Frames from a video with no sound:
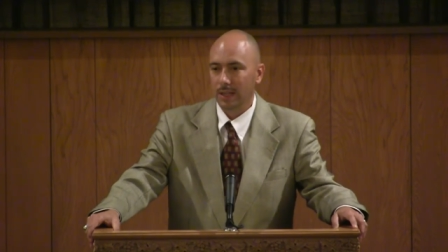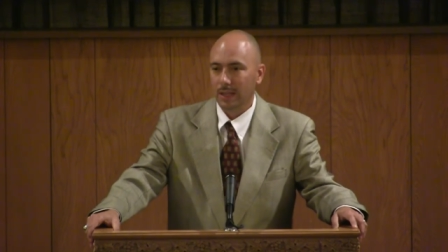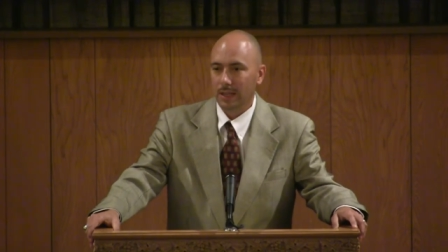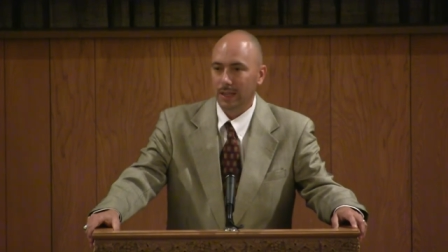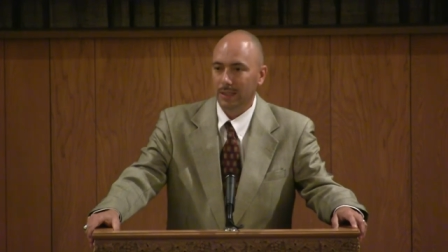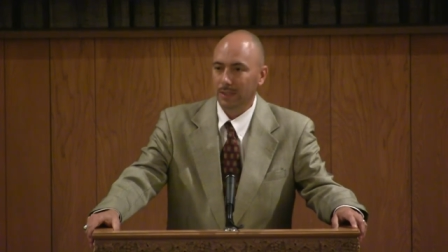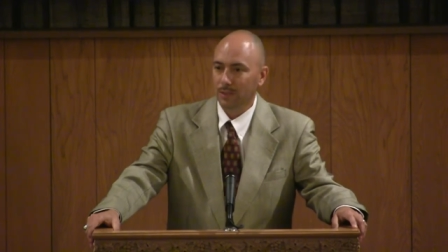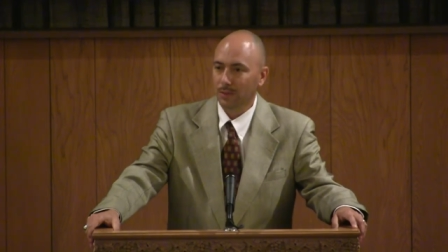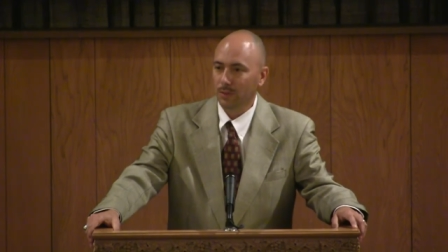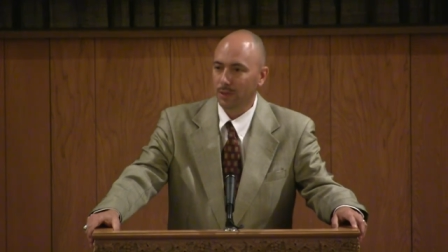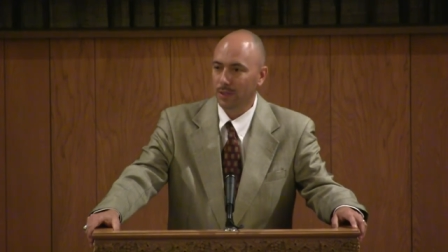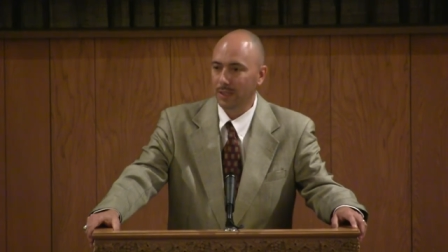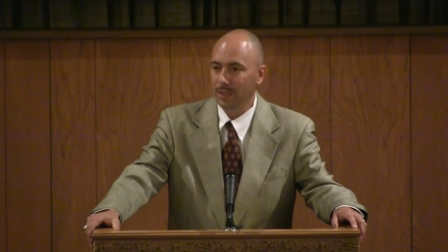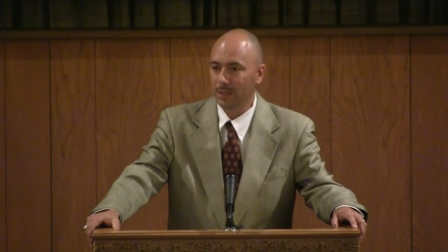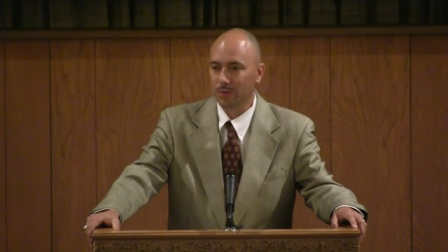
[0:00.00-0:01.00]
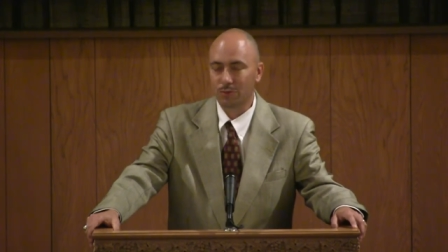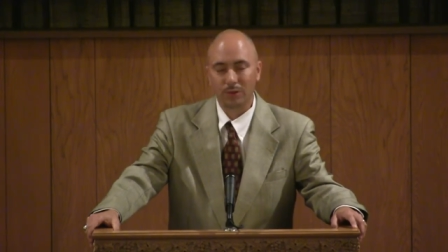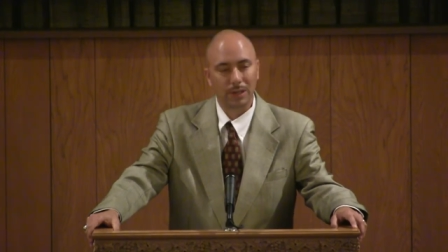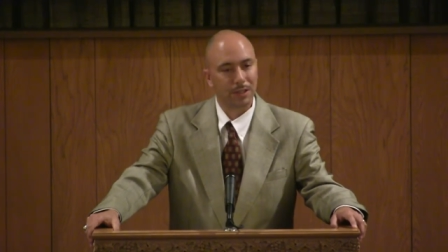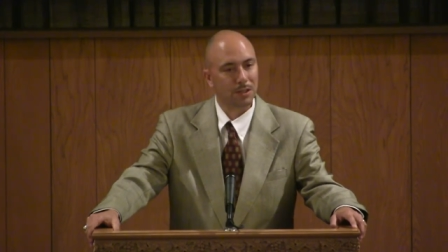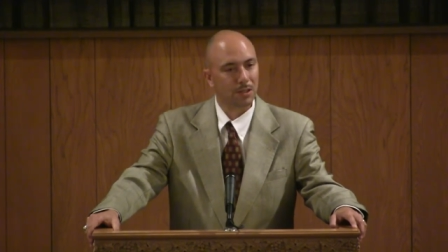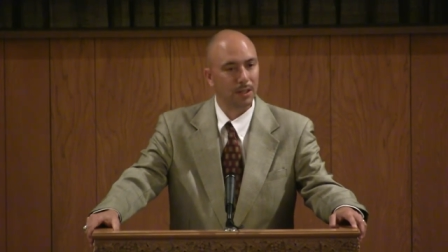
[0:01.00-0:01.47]
uh, is
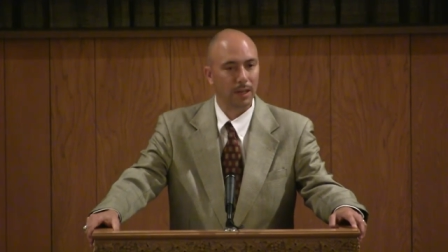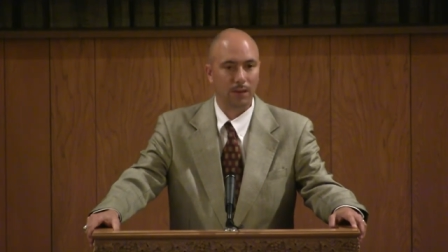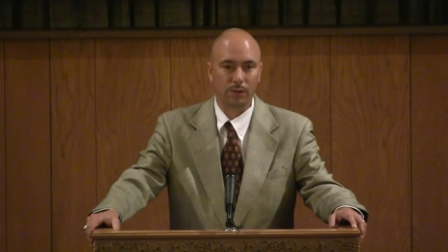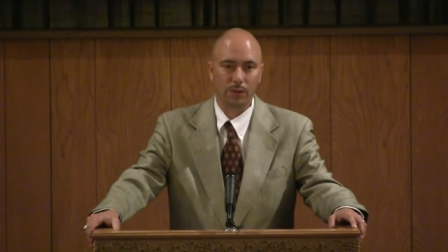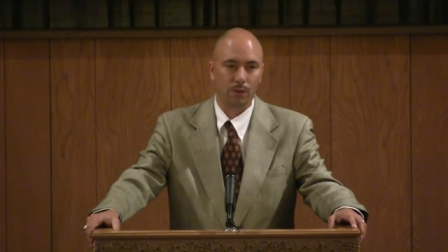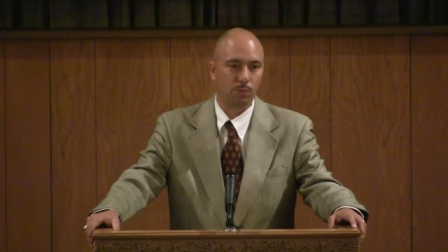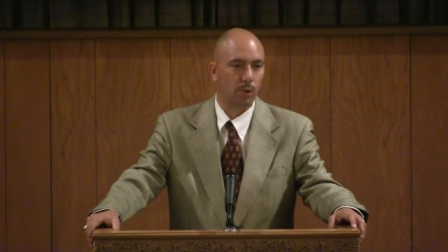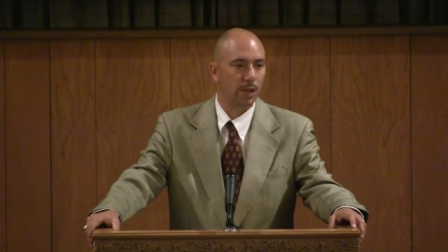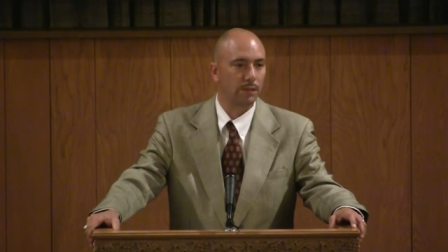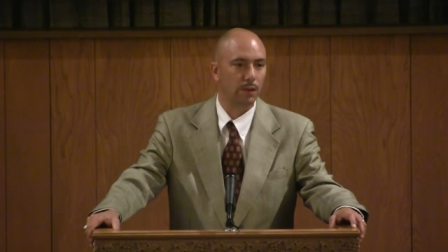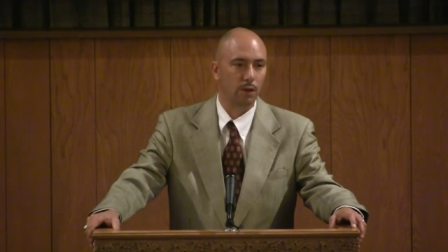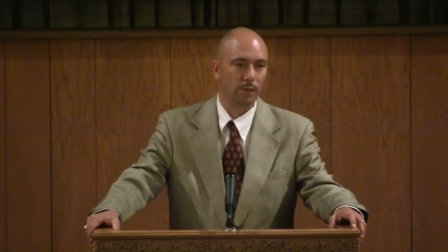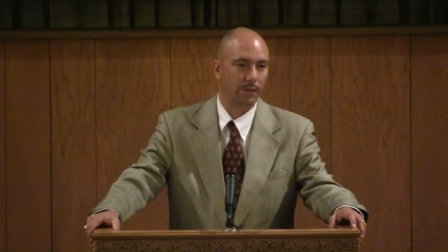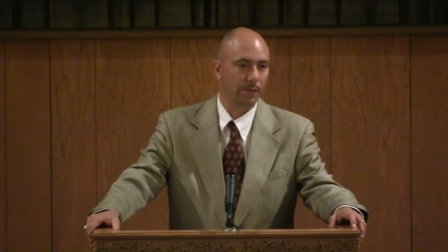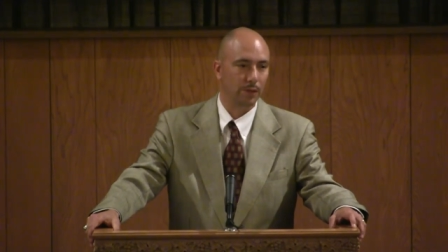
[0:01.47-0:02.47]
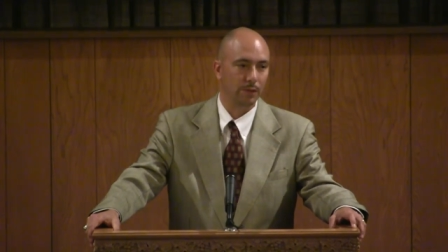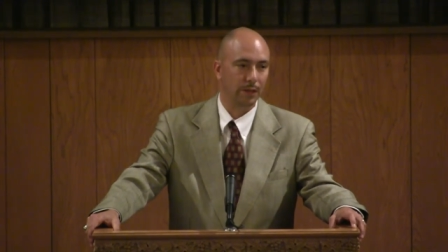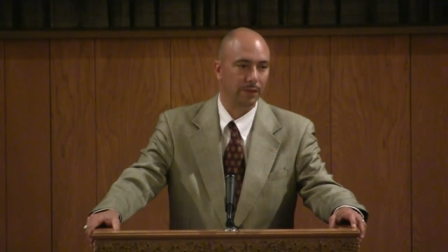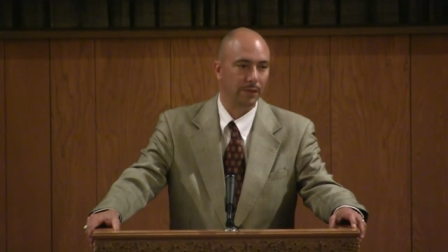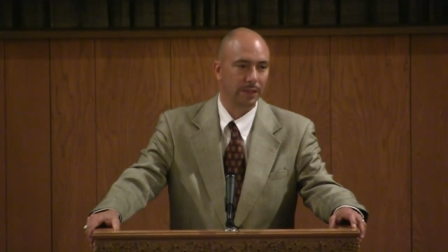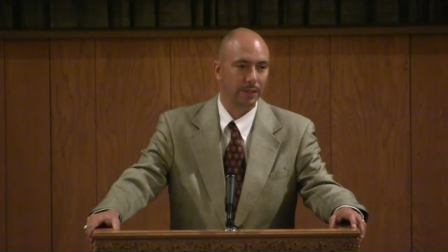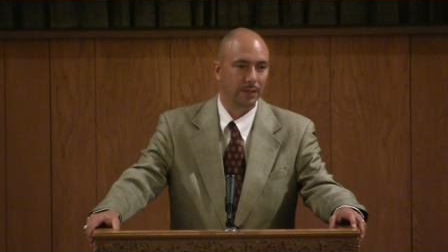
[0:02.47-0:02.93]
really still only a brief overview of
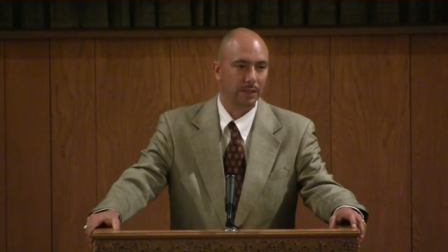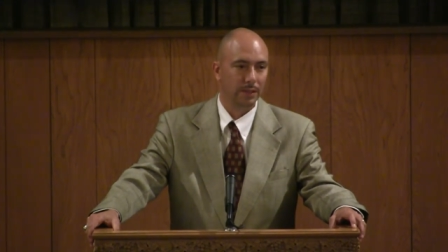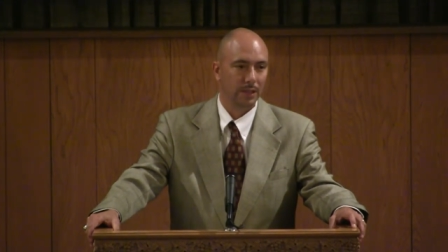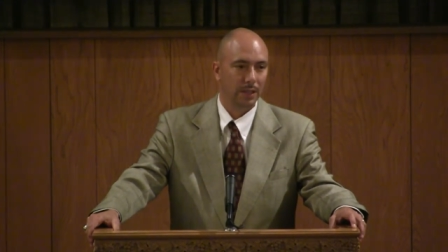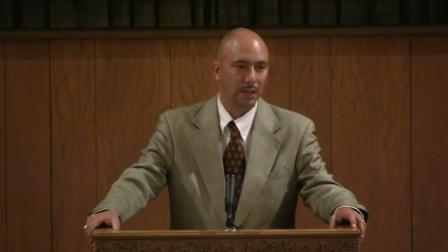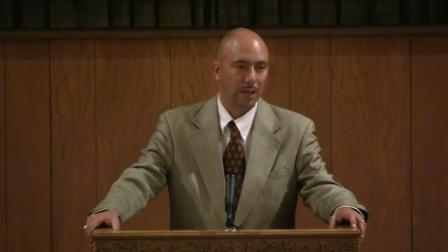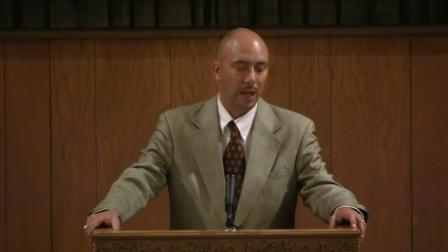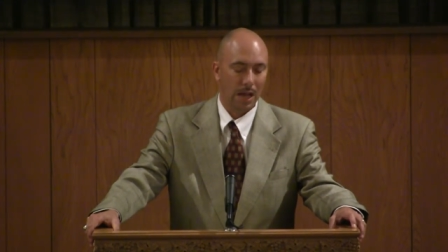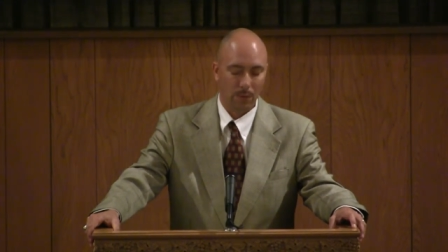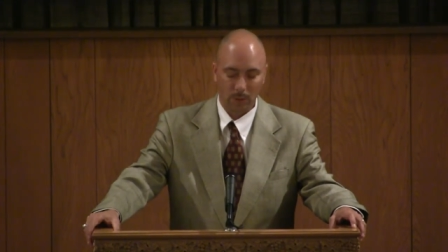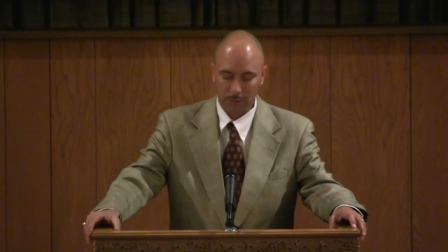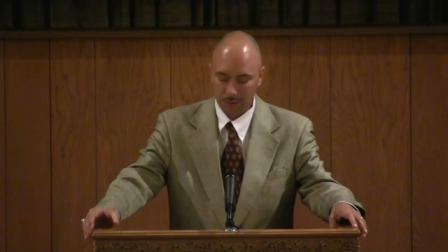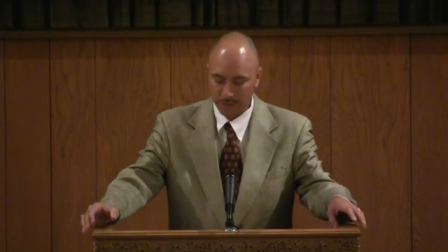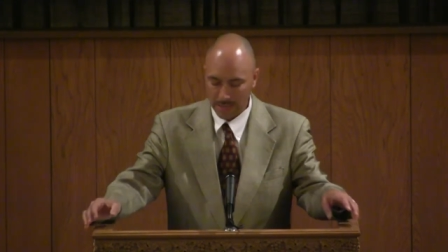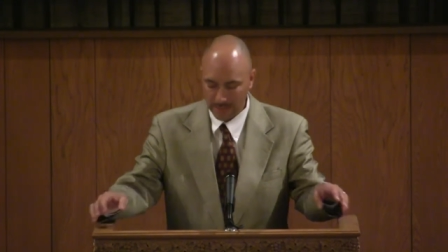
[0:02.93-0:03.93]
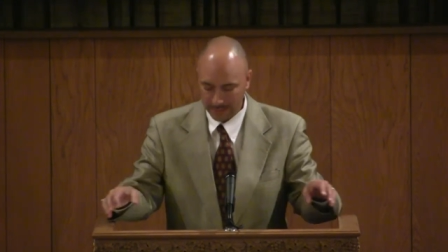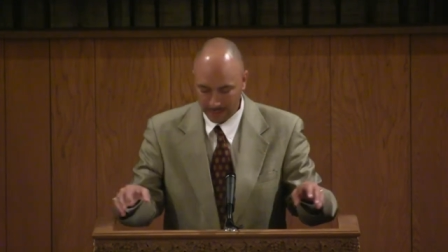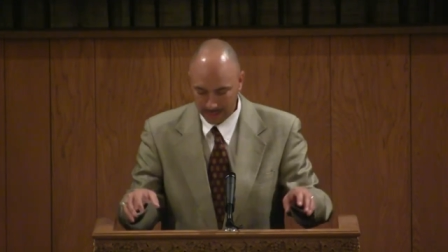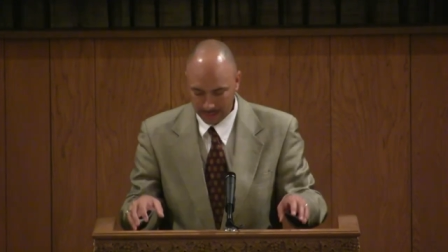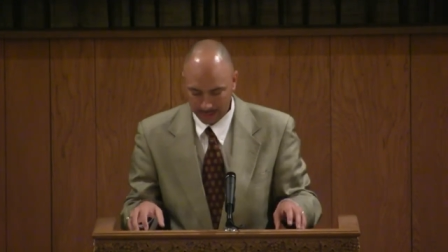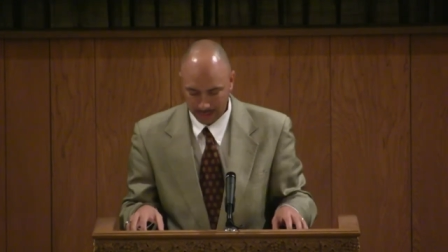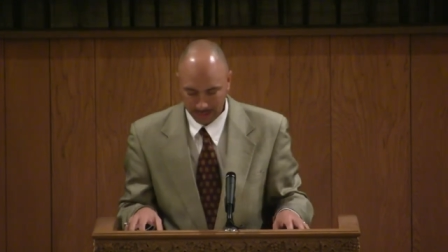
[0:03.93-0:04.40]
it. I will say
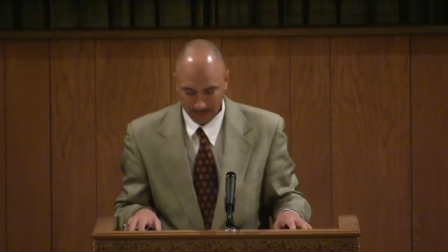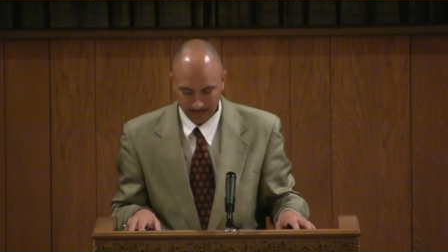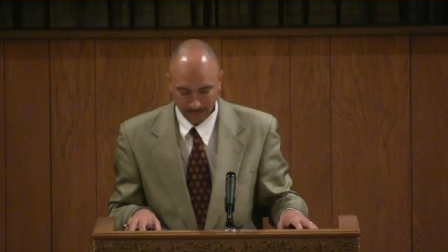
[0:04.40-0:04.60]
this